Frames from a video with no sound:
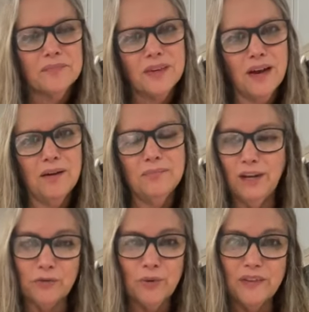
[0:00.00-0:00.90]
you
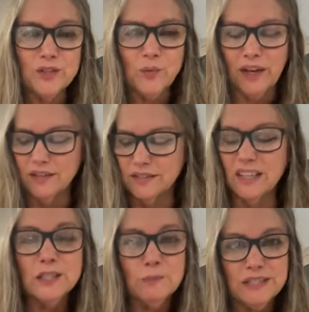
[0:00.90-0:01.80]
know, through this week, because
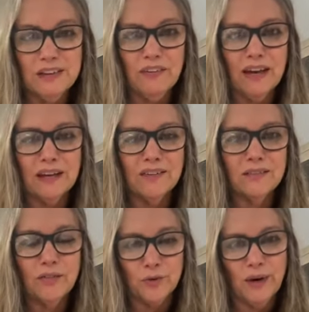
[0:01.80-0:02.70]
it's specific,
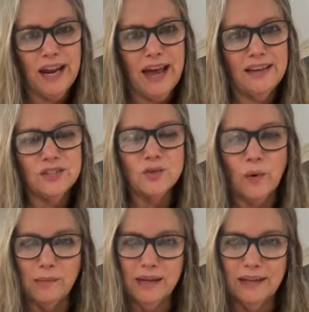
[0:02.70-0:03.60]
3 days,
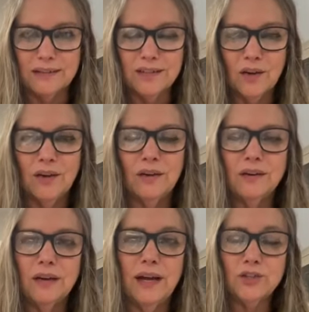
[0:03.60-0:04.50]
20 minutes.
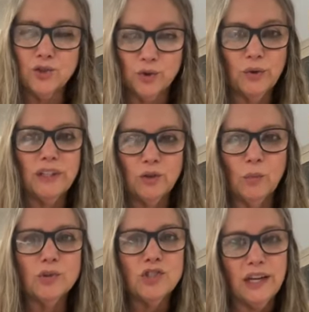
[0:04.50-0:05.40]
It's truly
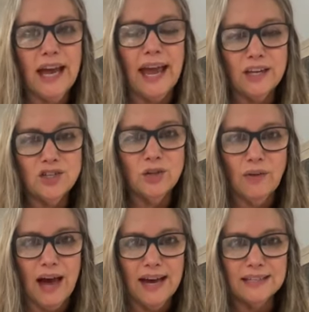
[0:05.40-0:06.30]
doable. She can do
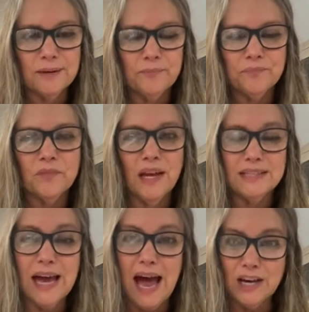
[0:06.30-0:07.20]
that. It's
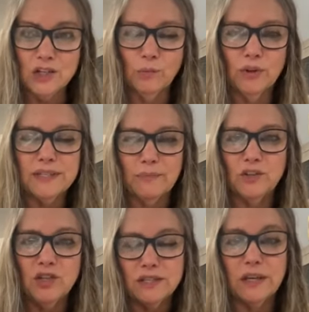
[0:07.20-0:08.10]
actionable. It's something
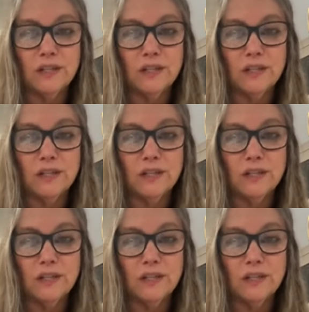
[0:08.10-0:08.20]
she's going